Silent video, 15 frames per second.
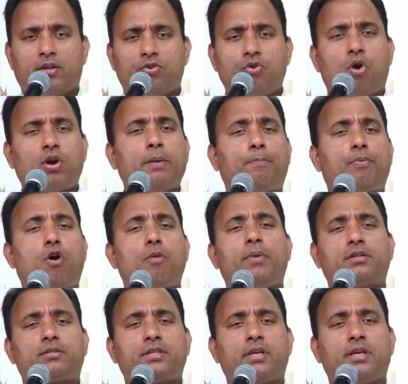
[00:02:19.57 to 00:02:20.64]
No
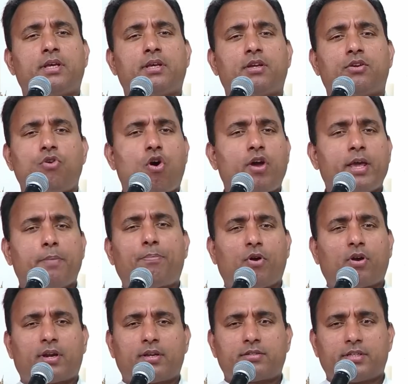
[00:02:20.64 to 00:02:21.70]
diplomacy, no
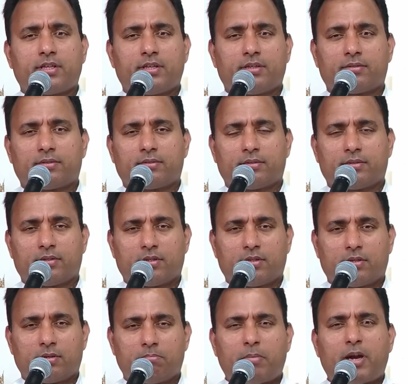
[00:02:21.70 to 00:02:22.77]
hypocrisy,
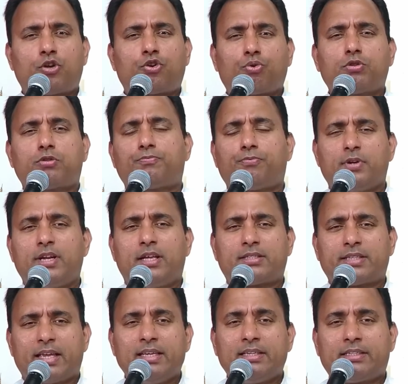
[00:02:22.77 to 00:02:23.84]
but
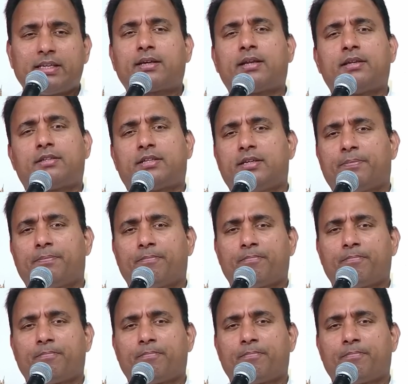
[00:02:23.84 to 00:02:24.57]
truthfulness, integrity.